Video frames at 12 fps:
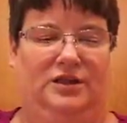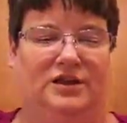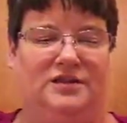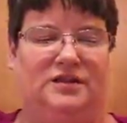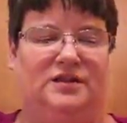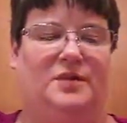
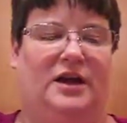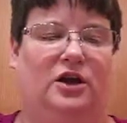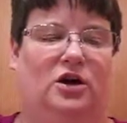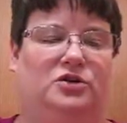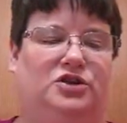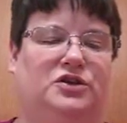This is my
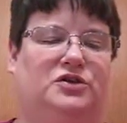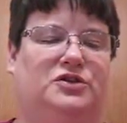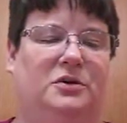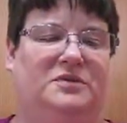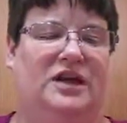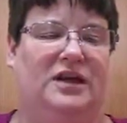go-to.
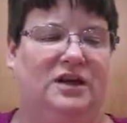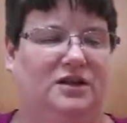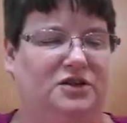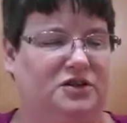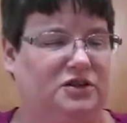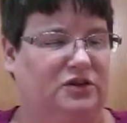So I'm taking
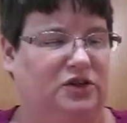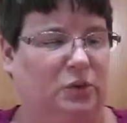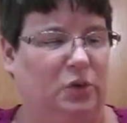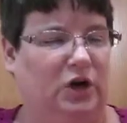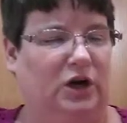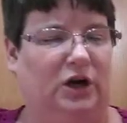this to
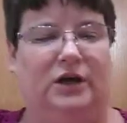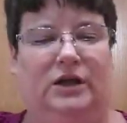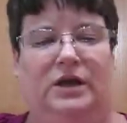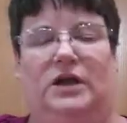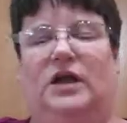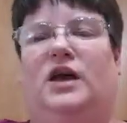work.
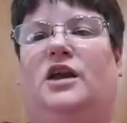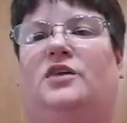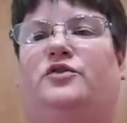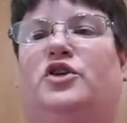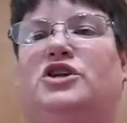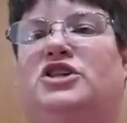And
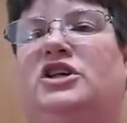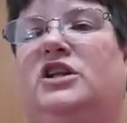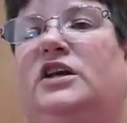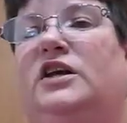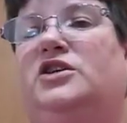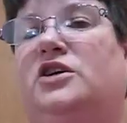
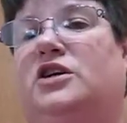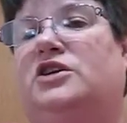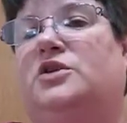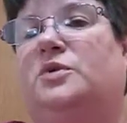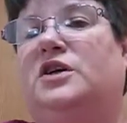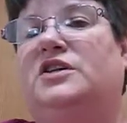unfortunately, I took it
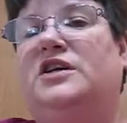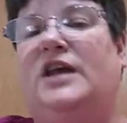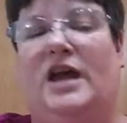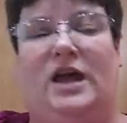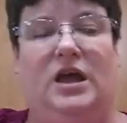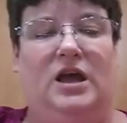to work
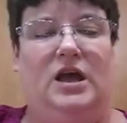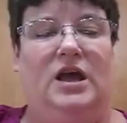today